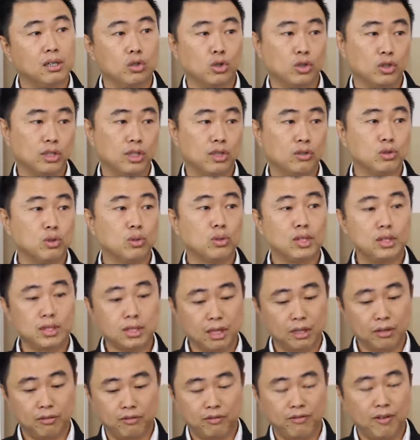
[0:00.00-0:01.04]
yourself. So
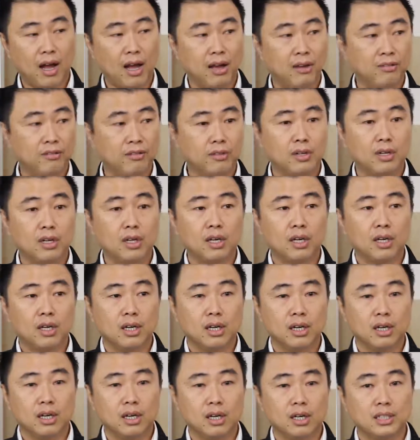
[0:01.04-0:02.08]
these are the 5
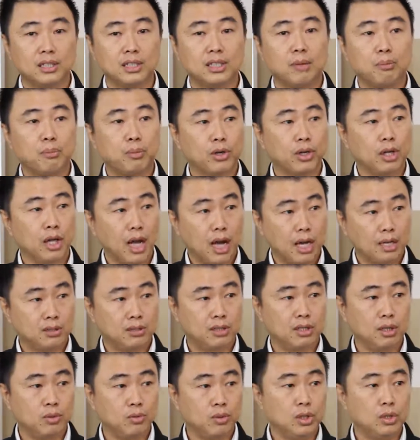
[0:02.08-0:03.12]
separate
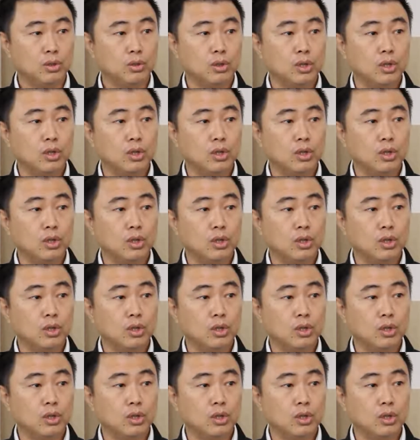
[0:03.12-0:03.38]
arts that we do.